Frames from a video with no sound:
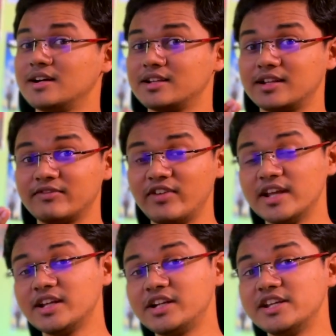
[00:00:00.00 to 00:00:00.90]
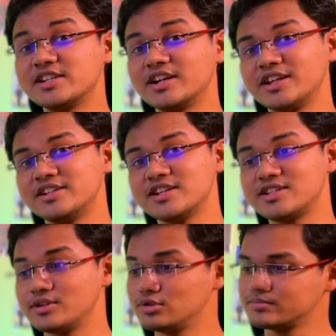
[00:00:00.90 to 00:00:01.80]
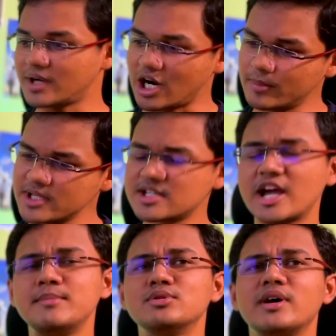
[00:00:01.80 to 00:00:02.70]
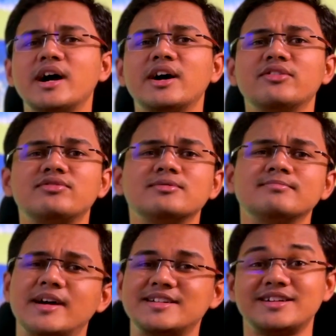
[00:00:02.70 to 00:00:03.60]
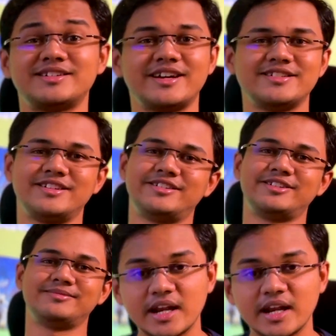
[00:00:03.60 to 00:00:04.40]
the way the teacher teaches you, how much time you have, etc. etc.